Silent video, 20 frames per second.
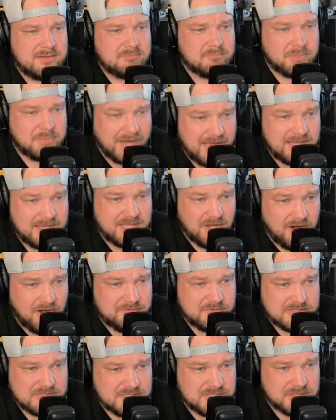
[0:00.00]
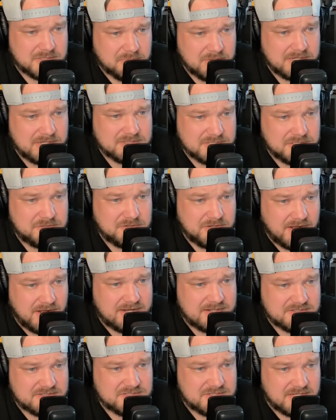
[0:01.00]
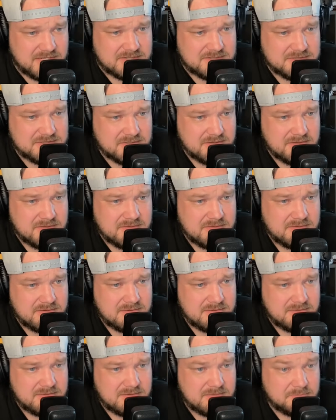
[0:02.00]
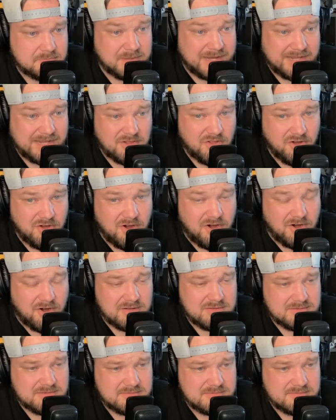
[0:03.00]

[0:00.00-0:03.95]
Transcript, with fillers: by the office of the President of the United States by law.